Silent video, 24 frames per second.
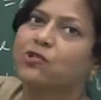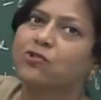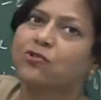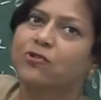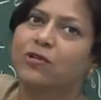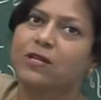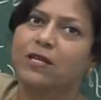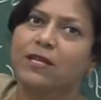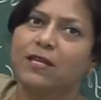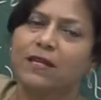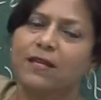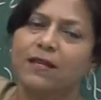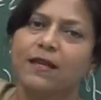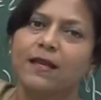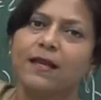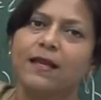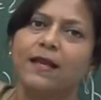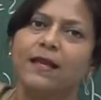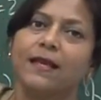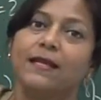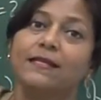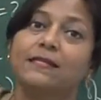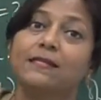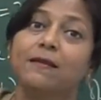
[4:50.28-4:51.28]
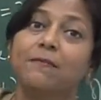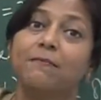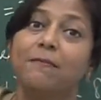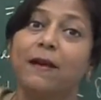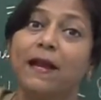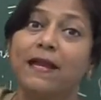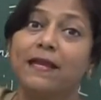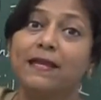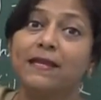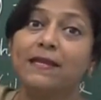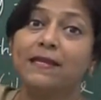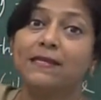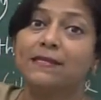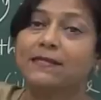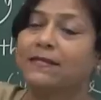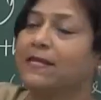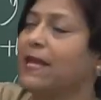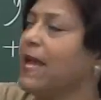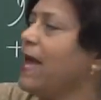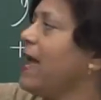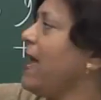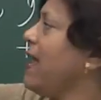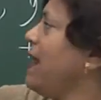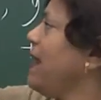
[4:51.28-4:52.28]
3 is a minus
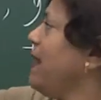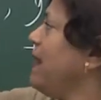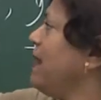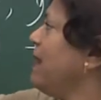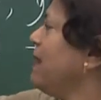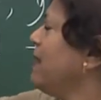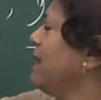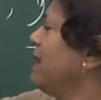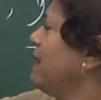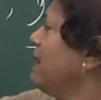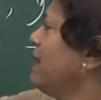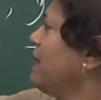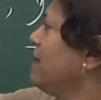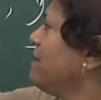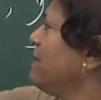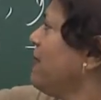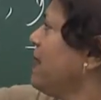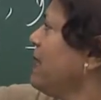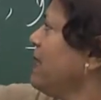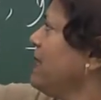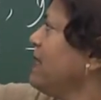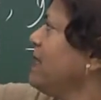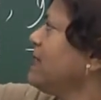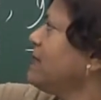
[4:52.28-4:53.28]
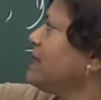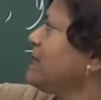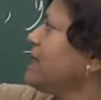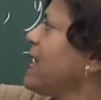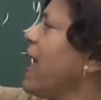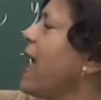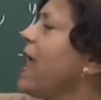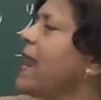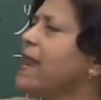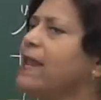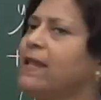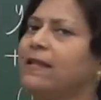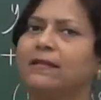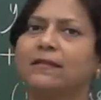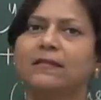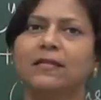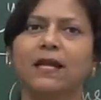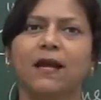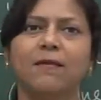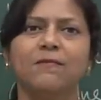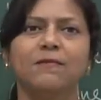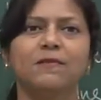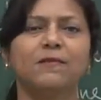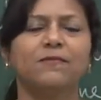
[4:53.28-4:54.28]
10. Minus 10
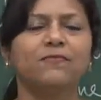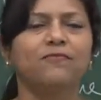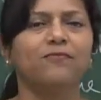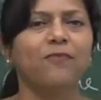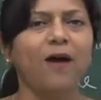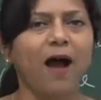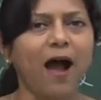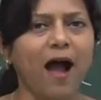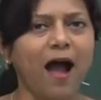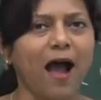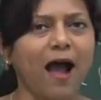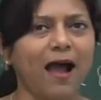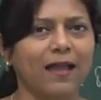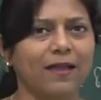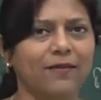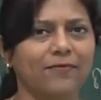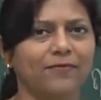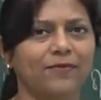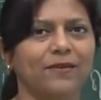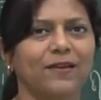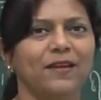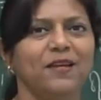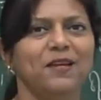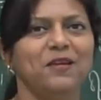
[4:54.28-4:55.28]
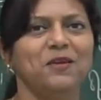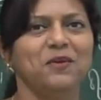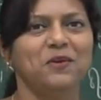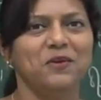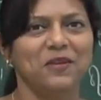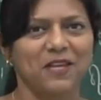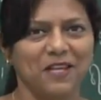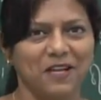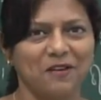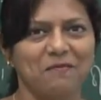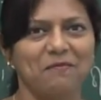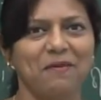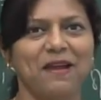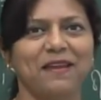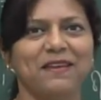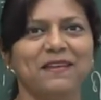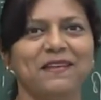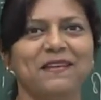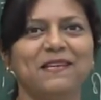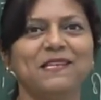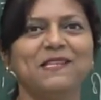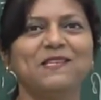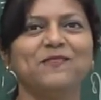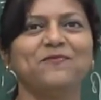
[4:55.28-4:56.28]
times 5, you get a
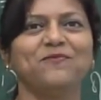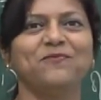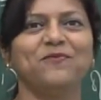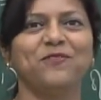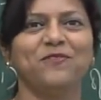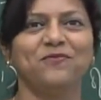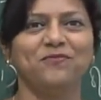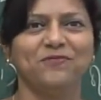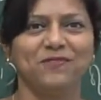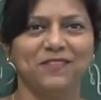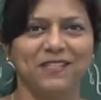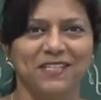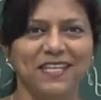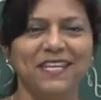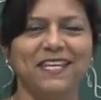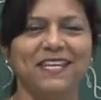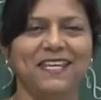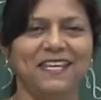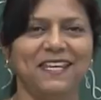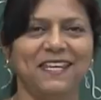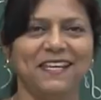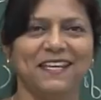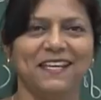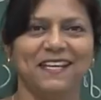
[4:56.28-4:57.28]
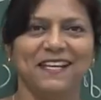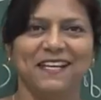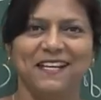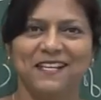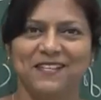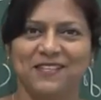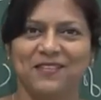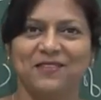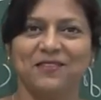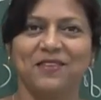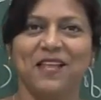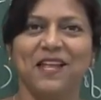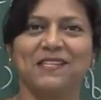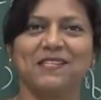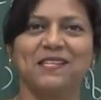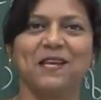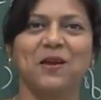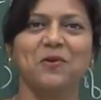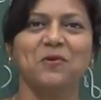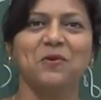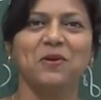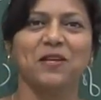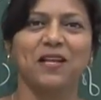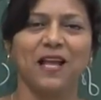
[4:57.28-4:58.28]
minus 50. So that's
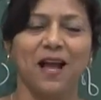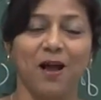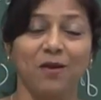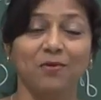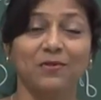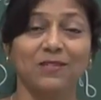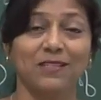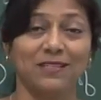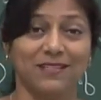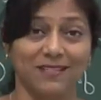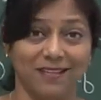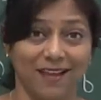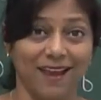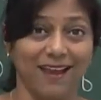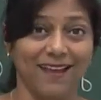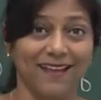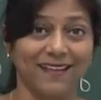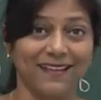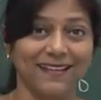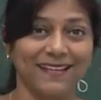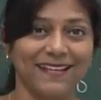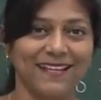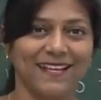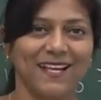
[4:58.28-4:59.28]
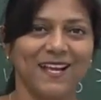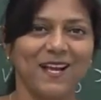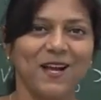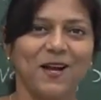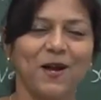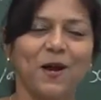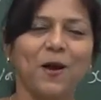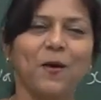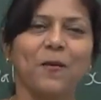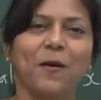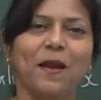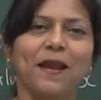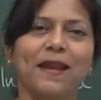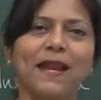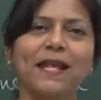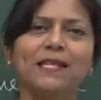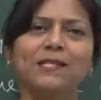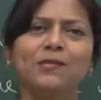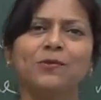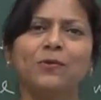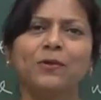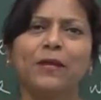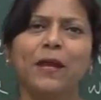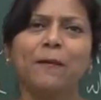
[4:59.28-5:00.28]
how you countercheck. All right,
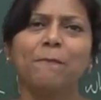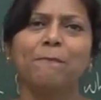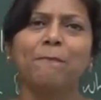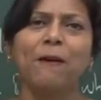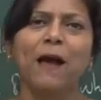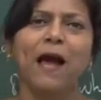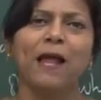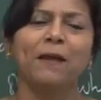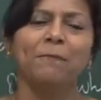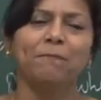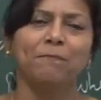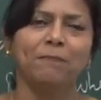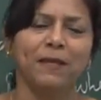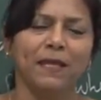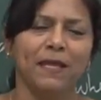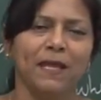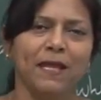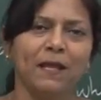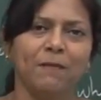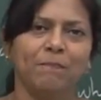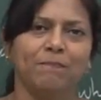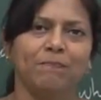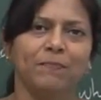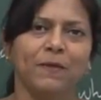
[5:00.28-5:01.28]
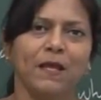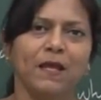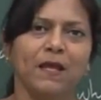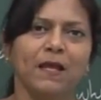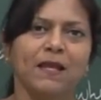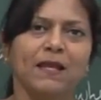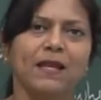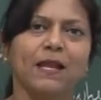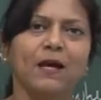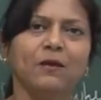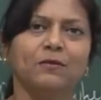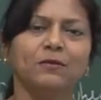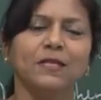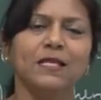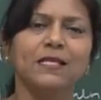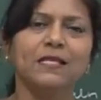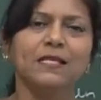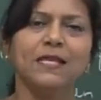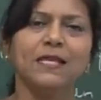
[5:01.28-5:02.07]
let's look at part B. Now, this